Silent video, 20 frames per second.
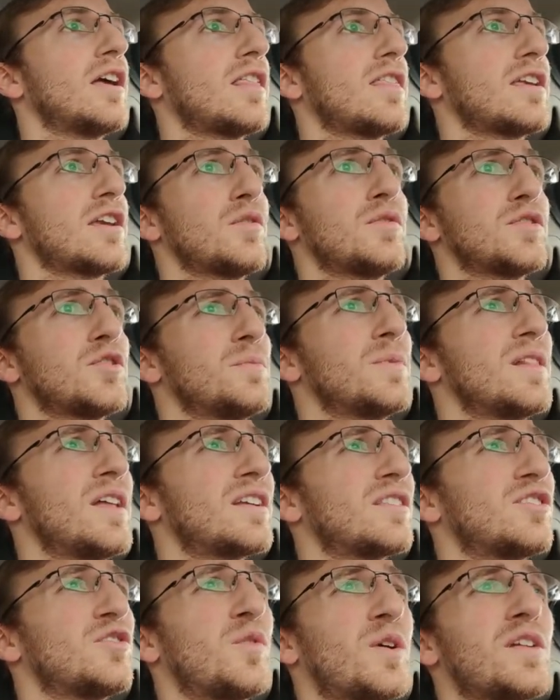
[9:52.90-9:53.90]
think it was only
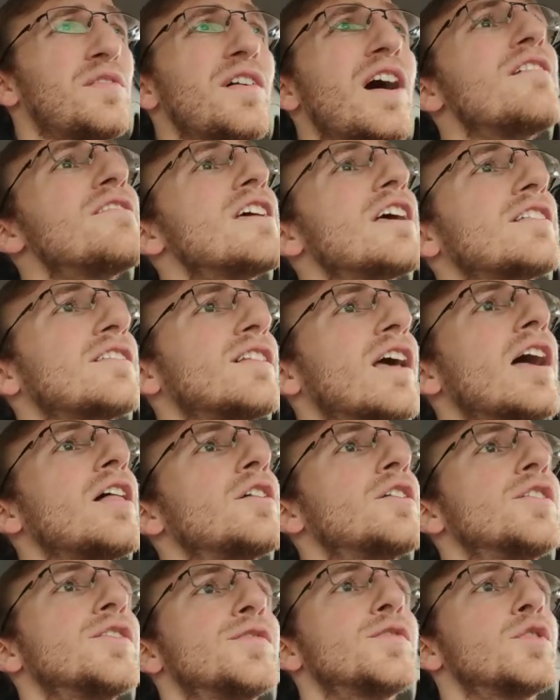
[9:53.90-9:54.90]
like
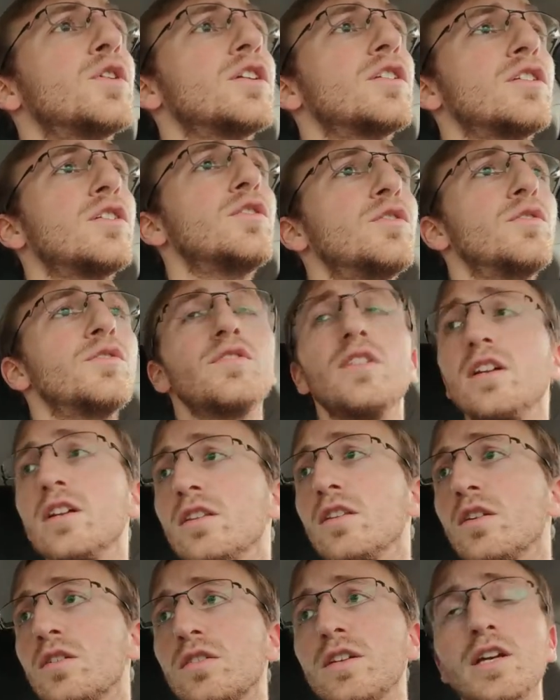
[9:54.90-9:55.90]
$25,000 for it used, and
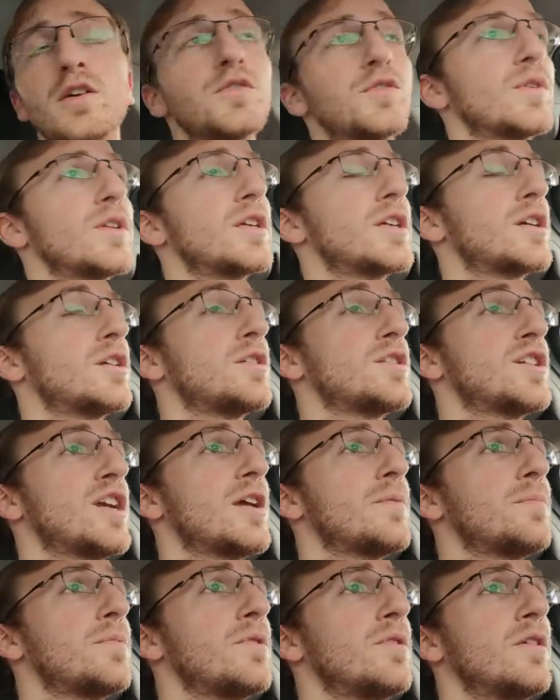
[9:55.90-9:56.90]
it looked like it was in really good
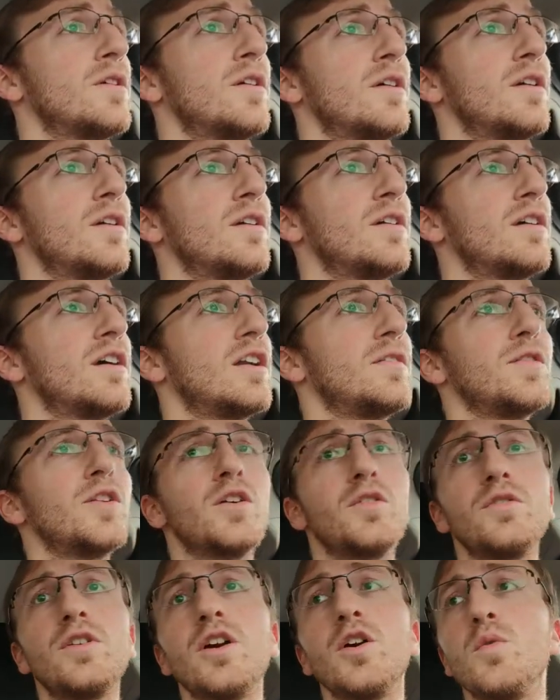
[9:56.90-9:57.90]
shape. And if you
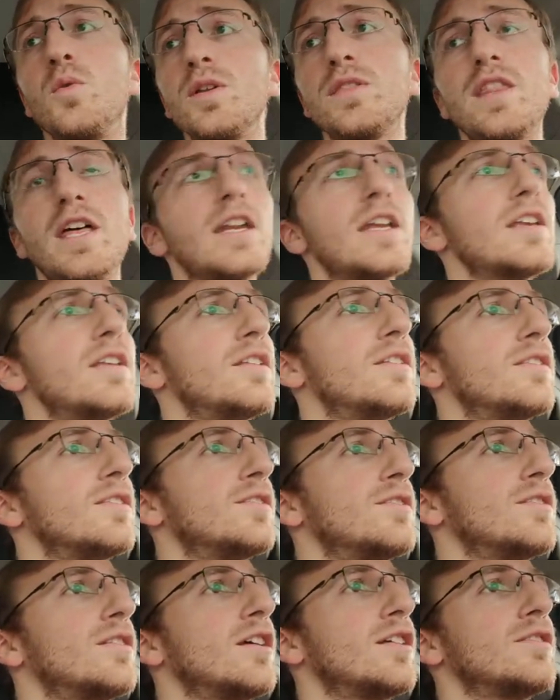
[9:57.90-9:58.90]
don't know what that
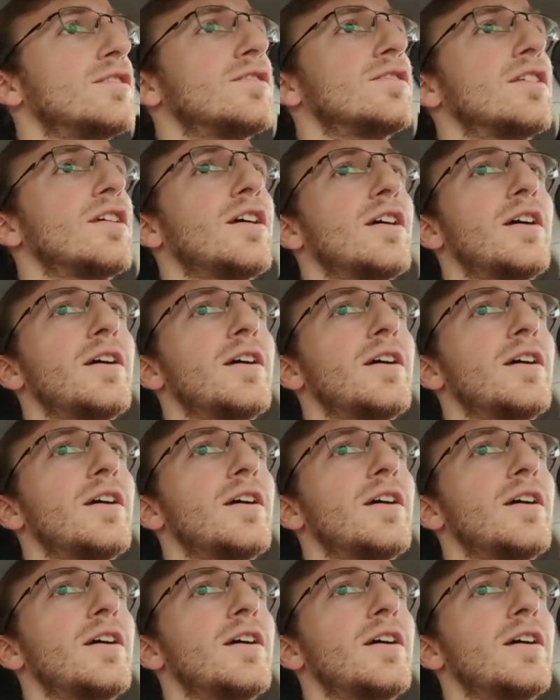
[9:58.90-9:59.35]
is, it's